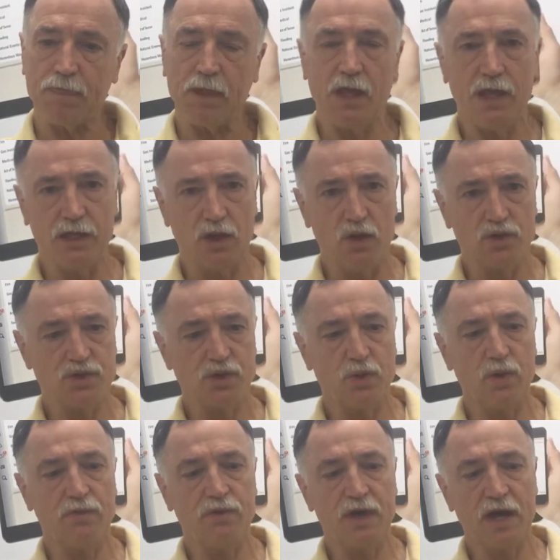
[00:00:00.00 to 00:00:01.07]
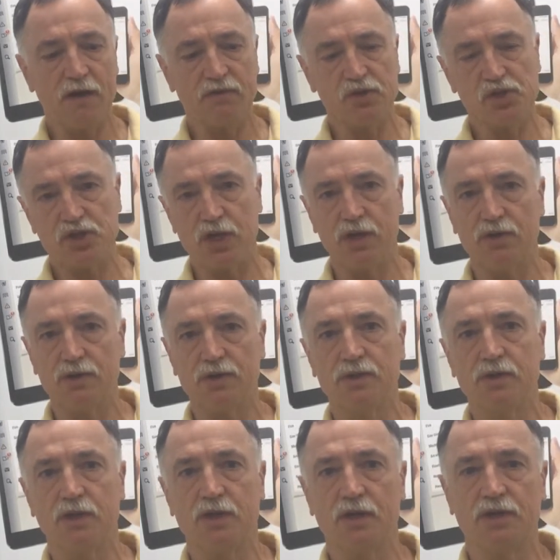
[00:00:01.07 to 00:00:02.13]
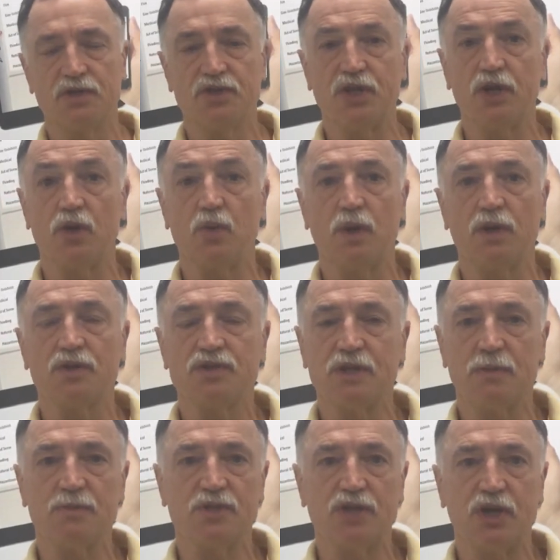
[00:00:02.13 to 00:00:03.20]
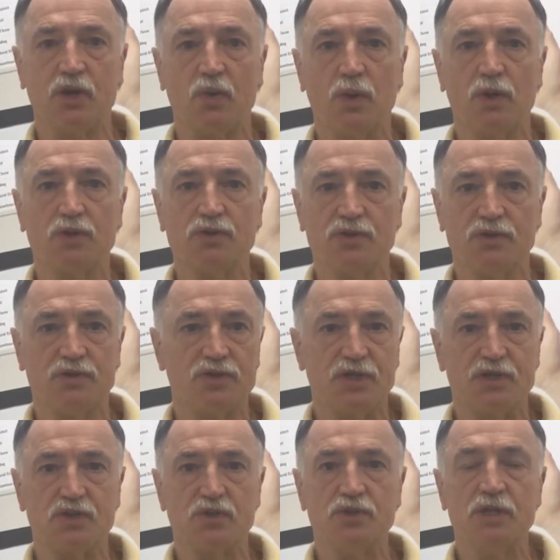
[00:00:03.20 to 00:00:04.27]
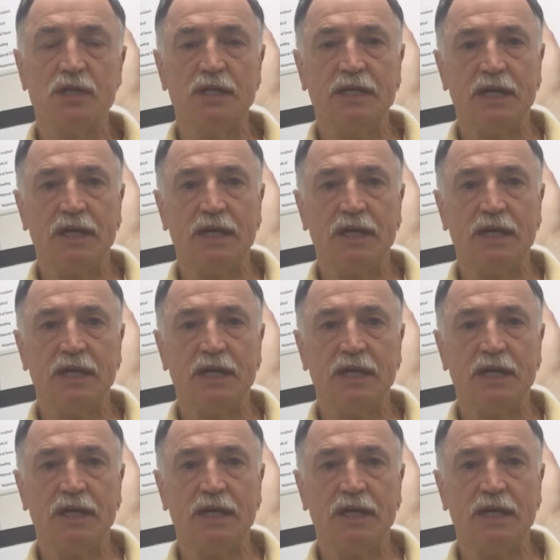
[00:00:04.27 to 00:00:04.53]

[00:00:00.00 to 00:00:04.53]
And also, if you have a shared stairwell, some stairwells are scissor,